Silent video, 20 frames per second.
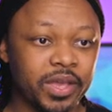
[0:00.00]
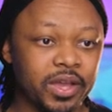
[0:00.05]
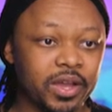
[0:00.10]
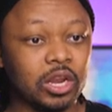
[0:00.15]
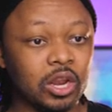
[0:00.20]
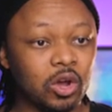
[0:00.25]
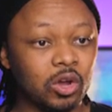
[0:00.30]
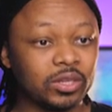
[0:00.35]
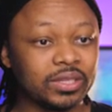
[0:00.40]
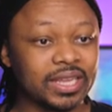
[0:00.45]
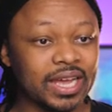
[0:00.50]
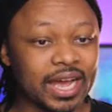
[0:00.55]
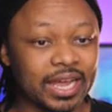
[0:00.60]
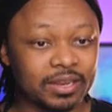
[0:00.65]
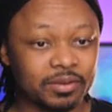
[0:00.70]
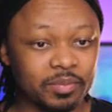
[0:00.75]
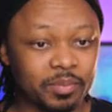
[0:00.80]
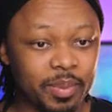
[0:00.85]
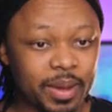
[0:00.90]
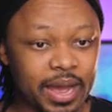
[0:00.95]
Load
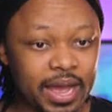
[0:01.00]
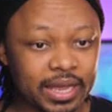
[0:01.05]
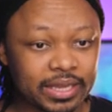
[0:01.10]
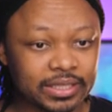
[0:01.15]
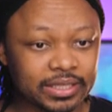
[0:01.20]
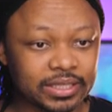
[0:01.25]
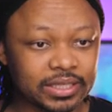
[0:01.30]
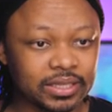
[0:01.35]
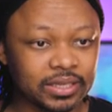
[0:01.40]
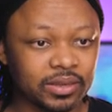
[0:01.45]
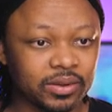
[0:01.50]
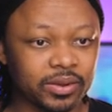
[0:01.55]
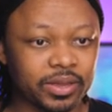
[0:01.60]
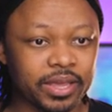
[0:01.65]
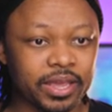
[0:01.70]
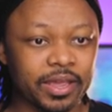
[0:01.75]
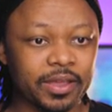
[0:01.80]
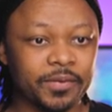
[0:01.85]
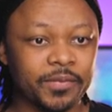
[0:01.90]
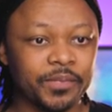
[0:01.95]
unpacked,
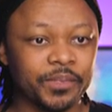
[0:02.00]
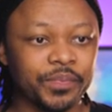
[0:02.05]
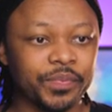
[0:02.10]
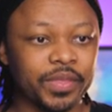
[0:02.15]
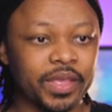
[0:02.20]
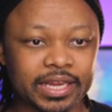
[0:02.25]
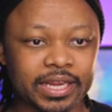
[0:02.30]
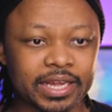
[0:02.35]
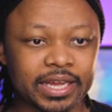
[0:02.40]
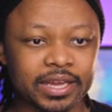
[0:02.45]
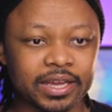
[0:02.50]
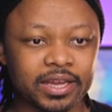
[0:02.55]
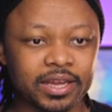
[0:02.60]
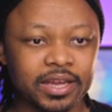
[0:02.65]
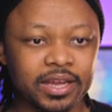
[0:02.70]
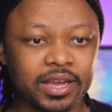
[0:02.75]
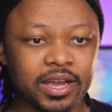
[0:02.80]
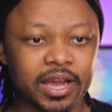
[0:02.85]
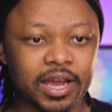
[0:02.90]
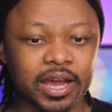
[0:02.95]
okay? Click
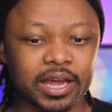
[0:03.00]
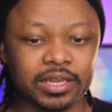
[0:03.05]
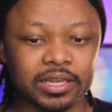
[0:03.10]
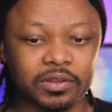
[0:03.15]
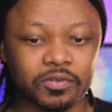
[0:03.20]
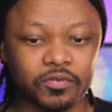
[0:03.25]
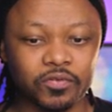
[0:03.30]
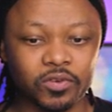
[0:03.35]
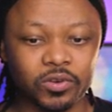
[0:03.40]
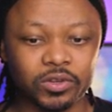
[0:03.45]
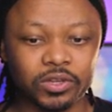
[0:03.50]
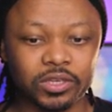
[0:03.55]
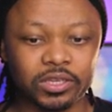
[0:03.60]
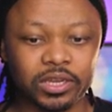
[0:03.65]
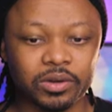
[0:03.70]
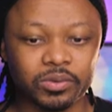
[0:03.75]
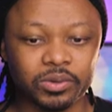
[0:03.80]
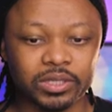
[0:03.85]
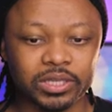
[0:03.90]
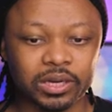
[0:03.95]
uh, the folder
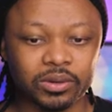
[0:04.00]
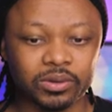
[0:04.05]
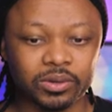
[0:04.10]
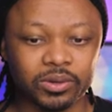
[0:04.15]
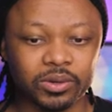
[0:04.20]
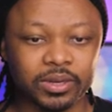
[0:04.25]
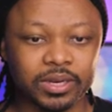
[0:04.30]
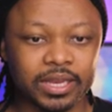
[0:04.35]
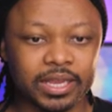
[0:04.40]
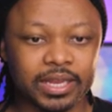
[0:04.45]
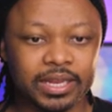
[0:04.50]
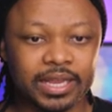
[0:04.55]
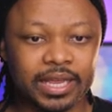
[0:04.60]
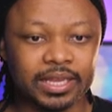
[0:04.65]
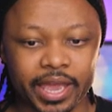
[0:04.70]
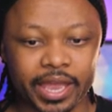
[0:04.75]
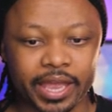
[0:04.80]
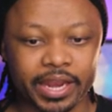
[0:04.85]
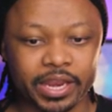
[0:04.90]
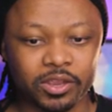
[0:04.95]
that we downloaded
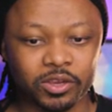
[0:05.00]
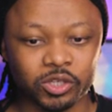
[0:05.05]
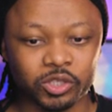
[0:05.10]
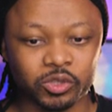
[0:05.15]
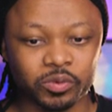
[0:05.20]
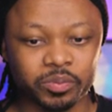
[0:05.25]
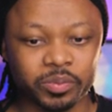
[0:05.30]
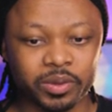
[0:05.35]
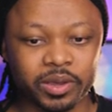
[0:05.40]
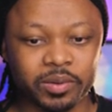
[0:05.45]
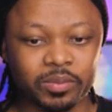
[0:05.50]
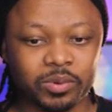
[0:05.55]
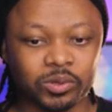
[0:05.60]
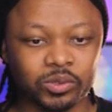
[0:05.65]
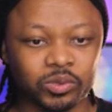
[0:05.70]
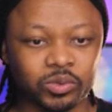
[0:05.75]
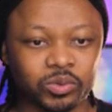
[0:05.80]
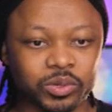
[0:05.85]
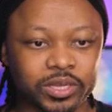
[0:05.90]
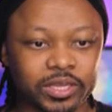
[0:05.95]
and you should be able
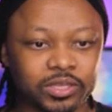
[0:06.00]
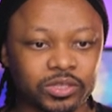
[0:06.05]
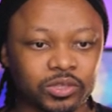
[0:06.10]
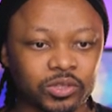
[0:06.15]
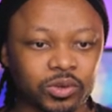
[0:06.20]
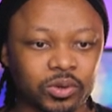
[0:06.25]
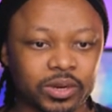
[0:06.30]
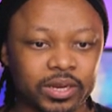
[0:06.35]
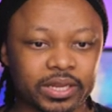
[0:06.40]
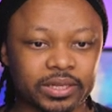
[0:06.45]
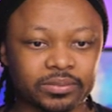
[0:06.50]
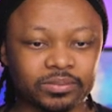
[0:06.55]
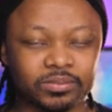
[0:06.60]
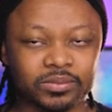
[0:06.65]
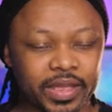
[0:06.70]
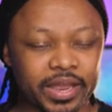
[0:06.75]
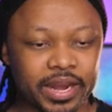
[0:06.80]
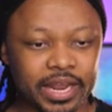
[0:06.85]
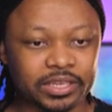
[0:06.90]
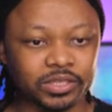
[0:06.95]
to install it.
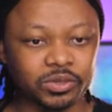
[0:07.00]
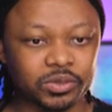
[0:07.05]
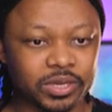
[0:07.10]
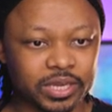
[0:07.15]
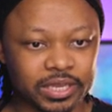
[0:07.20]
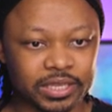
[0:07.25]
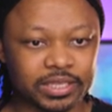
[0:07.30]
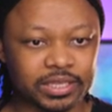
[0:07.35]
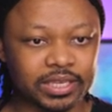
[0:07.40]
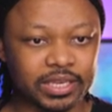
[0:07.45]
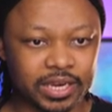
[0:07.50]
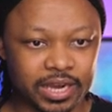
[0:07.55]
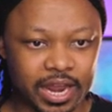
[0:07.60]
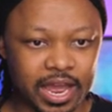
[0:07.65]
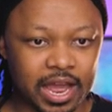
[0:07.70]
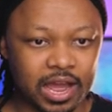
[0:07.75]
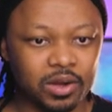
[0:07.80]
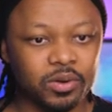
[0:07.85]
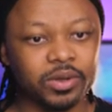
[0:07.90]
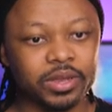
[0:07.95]
And as you can see
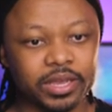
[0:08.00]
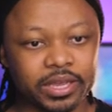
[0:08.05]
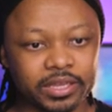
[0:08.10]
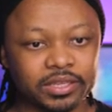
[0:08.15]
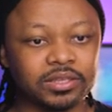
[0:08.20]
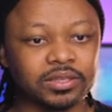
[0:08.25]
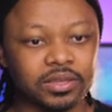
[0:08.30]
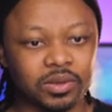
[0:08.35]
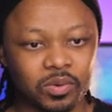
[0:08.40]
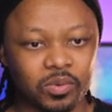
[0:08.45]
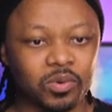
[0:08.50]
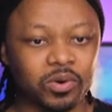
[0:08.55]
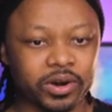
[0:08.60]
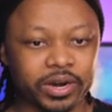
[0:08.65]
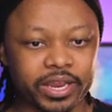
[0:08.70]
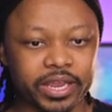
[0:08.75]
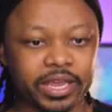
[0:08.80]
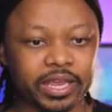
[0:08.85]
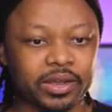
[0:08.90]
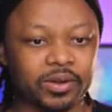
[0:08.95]
now, it's
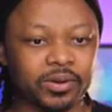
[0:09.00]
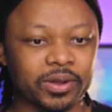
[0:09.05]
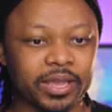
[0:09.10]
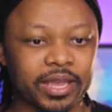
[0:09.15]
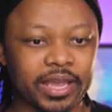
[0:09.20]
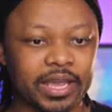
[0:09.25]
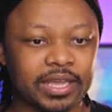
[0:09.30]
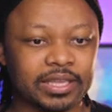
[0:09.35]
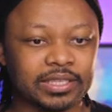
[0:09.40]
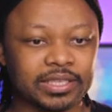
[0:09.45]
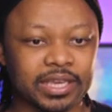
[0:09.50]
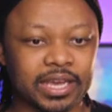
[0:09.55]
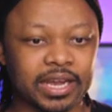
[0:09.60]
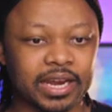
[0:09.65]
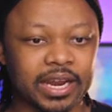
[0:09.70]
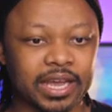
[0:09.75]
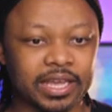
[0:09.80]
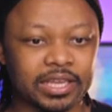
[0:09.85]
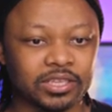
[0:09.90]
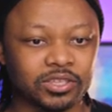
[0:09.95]
working, okay? It's
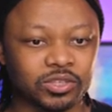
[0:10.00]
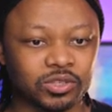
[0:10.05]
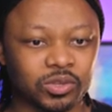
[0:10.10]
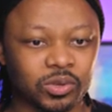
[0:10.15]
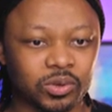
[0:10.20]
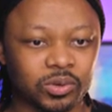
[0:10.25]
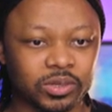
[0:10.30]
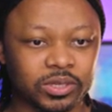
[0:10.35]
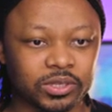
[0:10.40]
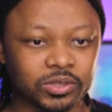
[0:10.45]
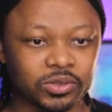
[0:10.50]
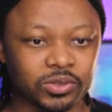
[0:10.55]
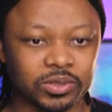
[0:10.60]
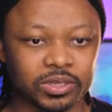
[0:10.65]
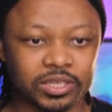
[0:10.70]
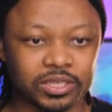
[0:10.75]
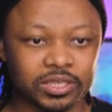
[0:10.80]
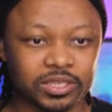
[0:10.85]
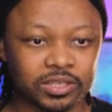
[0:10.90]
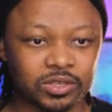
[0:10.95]
kind of installed. So
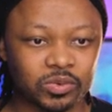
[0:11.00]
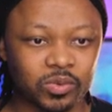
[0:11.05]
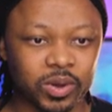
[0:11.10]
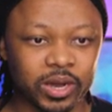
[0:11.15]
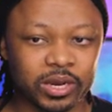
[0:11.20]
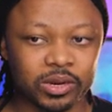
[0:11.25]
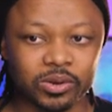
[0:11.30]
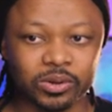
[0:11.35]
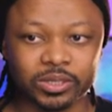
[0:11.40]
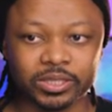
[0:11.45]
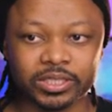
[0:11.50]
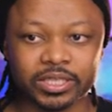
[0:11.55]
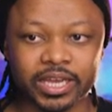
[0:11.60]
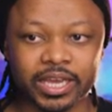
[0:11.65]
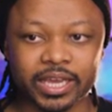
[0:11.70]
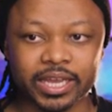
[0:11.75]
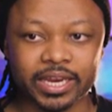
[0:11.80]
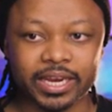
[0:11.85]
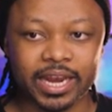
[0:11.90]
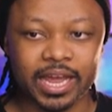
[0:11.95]
this is what it looks like.